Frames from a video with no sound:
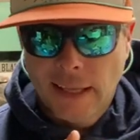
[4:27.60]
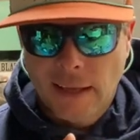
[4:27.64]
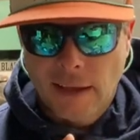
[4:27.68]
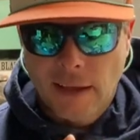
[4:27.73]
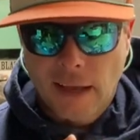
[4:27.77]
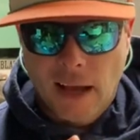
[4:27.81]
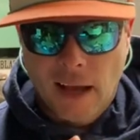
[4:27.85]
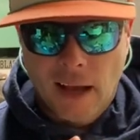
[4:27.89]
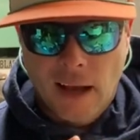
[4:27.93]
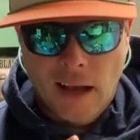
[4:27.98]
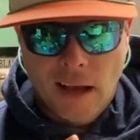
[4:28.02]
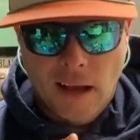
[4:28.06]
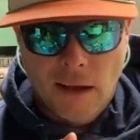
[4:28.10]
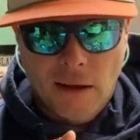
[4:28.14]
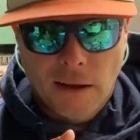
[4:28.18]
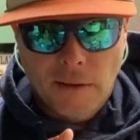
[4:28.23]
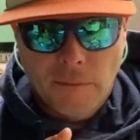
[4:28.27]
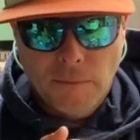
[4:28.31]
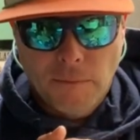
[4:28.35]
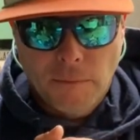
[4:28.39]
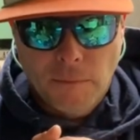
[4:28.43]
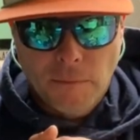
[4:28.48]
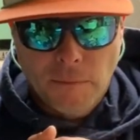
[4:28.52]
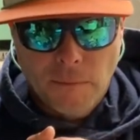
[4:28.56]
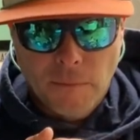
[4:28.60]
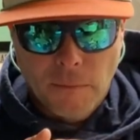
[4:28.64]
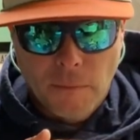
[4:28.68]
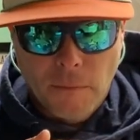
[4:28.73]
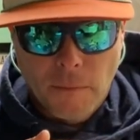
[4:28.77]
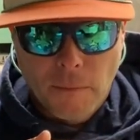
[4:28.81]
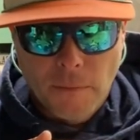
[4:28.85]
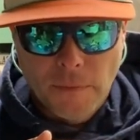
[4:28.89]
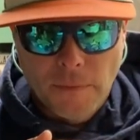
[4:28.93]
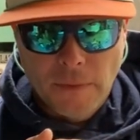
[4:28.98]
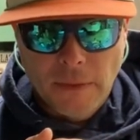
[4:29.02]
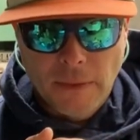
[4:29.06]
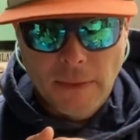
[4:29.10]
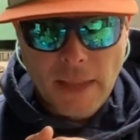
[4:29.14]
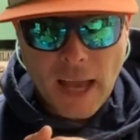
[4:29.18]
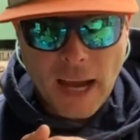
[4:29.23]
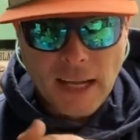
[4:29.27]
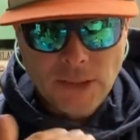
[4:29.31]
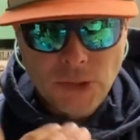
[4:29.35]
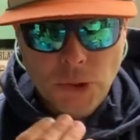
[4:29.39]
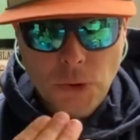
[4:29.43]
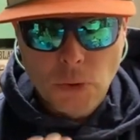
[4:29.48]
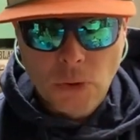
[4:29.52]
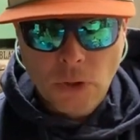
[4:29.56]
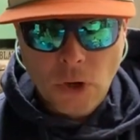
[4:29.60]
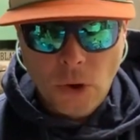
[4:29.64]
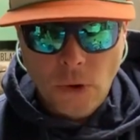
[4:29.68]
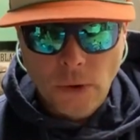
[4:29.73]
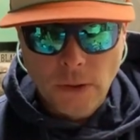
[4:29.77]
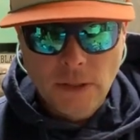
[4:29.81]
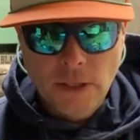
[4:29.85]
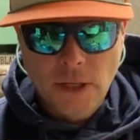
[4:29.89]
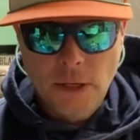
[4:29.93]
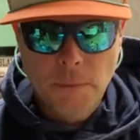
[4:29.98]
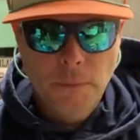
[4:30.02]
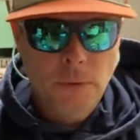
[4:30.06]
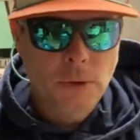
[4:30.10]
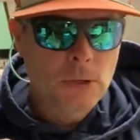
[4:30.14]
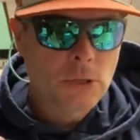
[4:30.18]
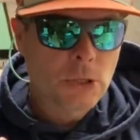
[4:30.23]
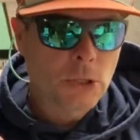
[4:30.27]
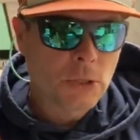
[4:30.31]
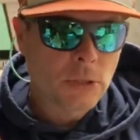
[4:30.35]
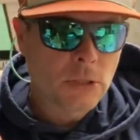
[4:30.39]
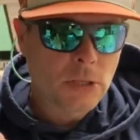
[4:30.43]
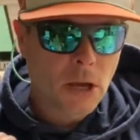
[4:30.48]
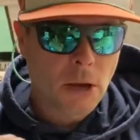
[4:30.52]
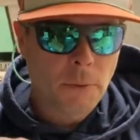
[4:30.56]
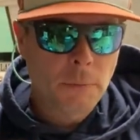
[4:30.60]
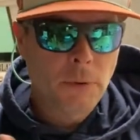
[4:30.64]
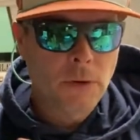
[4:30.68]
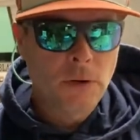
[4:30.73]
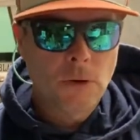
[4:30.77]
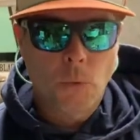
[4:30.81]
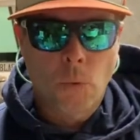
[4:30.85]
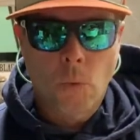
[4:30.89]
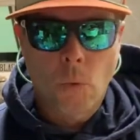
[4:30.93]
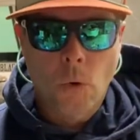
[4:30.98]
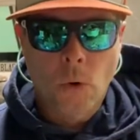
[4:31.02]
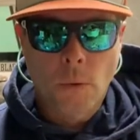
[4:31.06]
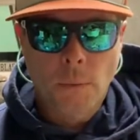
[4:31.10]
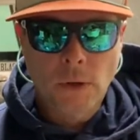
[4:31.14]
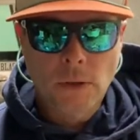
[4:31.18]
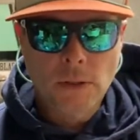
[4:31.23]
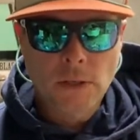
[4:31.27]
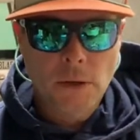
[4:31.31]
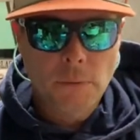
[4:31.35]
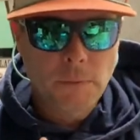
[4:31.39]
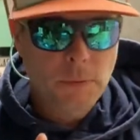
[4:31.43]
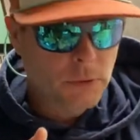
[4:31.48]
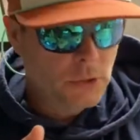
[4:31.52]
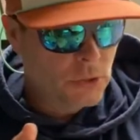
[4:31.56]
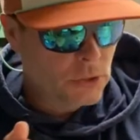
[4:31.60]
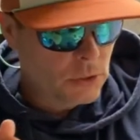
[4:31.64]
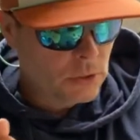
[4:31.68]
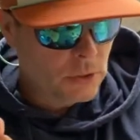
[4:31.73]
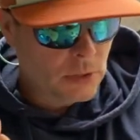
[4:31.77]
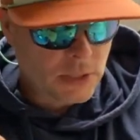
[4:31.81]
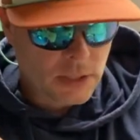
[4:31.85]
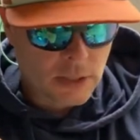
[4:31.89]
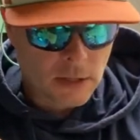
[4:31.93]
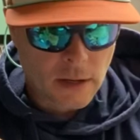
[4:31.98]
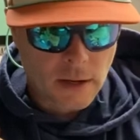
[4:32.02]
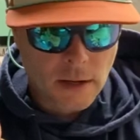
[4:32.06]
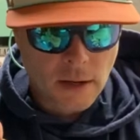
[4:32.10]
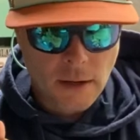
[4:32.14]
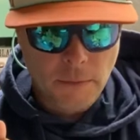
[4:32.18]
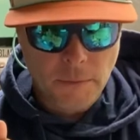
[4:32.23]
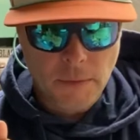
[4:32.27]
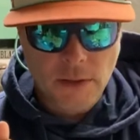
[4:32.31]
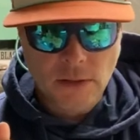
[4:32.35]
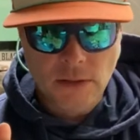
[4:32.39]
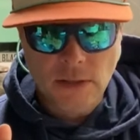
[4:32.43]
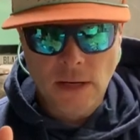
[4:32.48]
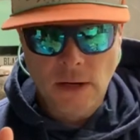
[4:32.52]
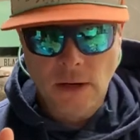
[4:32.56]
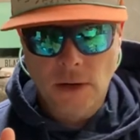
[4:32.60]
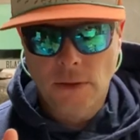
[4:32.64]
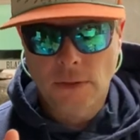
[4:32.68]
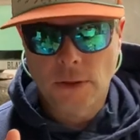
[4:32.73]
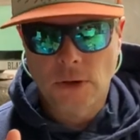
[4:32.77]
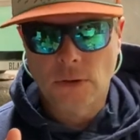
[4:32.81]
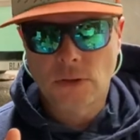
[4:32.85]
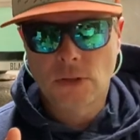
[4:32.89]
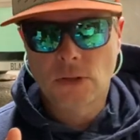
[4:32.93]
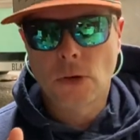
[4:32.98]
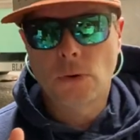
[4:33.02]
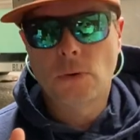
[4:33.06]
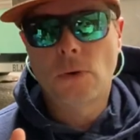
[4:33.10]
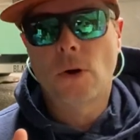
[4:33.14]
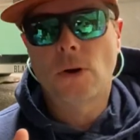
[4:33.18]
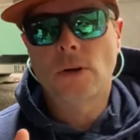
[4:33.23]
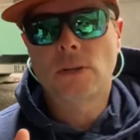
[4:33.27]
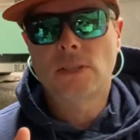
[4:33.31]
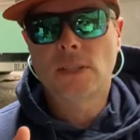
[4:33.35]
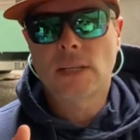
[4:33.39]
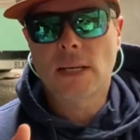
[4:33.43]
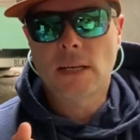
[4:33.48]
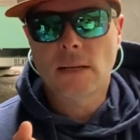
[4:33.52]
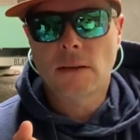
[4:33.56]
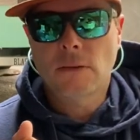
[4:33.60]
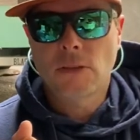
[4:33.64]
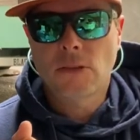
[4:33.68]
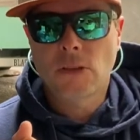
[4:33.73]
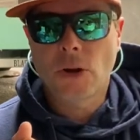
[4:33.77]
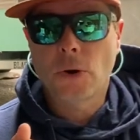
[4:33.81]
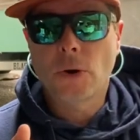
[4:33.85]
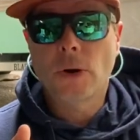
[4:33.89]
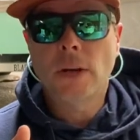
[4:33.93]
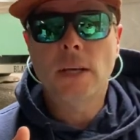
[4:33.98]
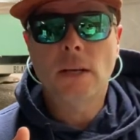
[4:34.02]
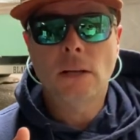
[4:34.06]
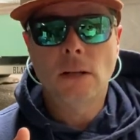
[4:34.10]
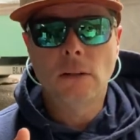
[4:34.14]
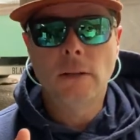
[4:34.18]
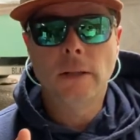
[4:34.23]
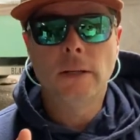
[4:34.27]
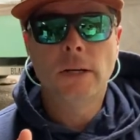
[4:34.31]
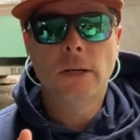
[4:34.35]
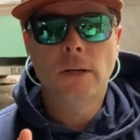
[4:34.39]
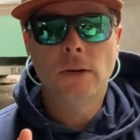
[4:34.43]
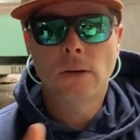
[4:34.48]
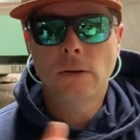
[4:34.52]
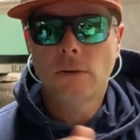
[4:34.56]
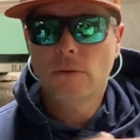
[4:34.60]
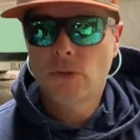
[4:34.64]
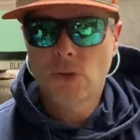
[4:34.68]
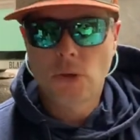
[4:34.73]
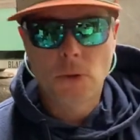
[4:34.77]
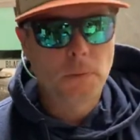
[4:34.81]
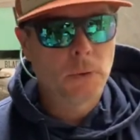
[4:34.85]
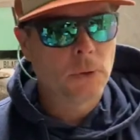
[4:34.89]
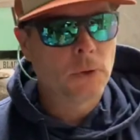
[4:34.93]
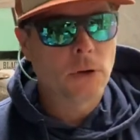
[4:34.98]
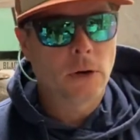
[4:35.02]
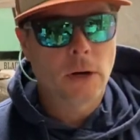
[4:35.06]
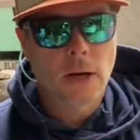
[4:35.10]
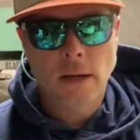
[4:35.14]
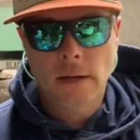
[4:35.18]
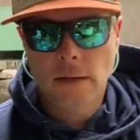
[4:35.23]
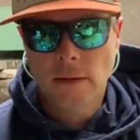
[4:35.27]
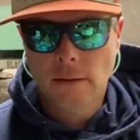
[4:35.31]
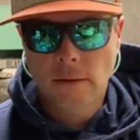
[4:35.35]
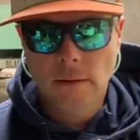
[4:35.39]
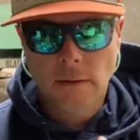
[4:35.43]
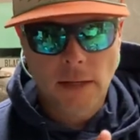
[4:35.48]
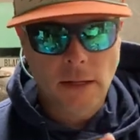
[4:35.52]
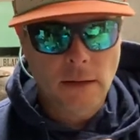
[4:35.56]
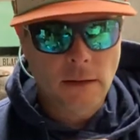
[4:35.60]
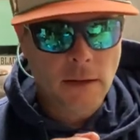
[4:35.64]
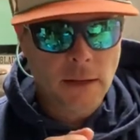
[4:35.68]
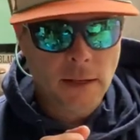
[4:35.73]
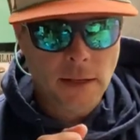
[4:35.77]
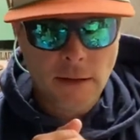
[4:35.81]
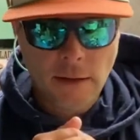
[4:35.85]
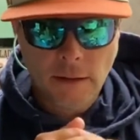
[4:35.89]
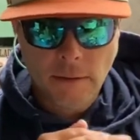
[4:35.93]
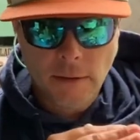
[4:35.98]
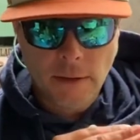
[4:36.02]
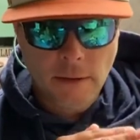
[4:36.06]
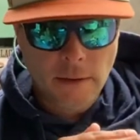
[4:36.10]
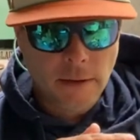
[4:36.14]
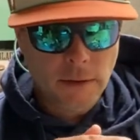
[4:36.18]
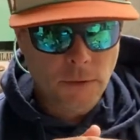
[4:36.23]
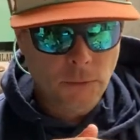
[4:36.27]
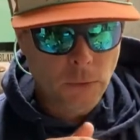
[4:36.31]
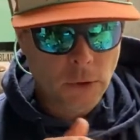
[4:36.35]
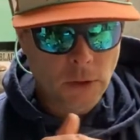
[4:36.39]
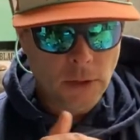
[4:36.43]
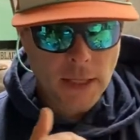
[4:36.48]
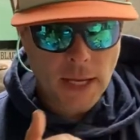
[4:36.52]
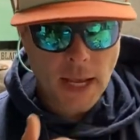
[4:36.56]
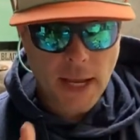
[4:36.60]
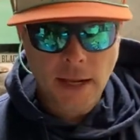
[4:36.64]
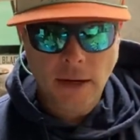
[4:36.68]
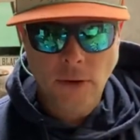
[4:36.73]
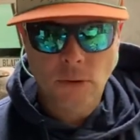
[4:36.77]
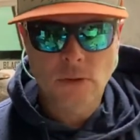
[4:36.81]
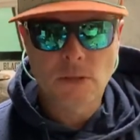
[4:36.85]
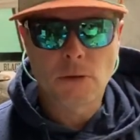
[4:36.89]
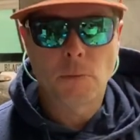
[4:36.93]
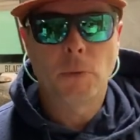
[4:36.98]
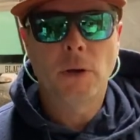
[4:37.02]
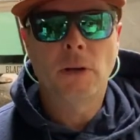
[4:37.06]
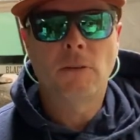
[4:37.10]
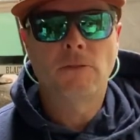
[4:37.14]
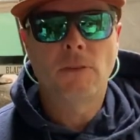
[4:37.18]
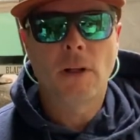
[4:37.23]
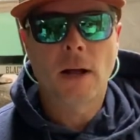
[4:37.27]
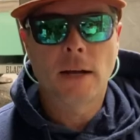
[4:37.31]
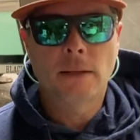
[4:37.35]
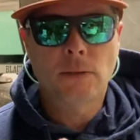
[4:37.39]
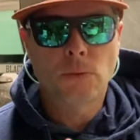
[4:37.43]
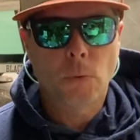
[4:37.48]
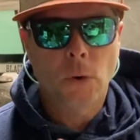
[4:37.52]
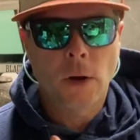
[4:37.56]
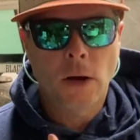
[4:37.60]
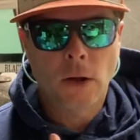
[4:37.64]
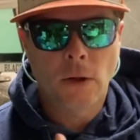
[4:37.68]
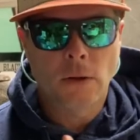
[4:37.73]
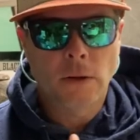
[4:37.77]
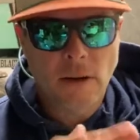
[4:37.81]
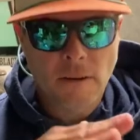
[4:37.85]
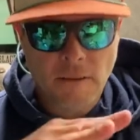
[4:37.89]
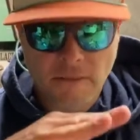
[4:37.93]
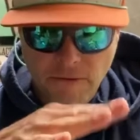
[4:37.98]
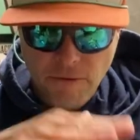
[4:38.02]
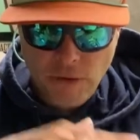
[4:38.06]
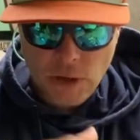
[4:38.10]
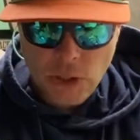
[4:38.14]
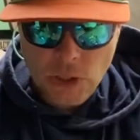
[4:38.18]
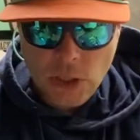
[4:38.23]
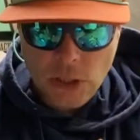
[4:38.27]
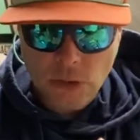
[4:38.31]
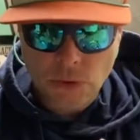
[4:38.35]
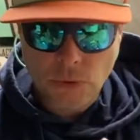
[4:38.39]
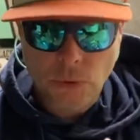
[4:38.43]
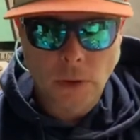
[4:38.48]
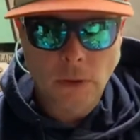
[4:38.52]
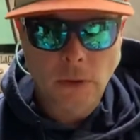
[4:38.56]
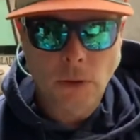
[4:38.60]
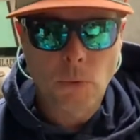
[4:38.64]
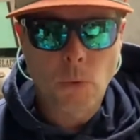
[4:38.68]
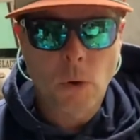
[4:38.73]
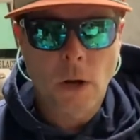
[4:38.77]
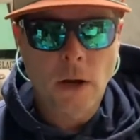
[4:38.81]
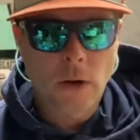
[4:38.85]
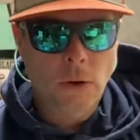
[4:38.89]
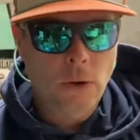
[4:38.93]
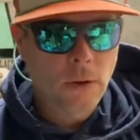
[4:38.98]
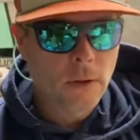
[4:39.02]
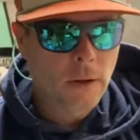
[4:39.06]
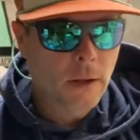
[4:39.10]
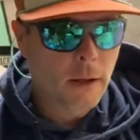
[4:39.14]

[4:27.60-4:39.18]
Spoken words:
not too cold of temperatures up into warmer temperatures, is that their Sonar Sink 30 clear. Super great. It really handles the big flies well, and it fishes really well.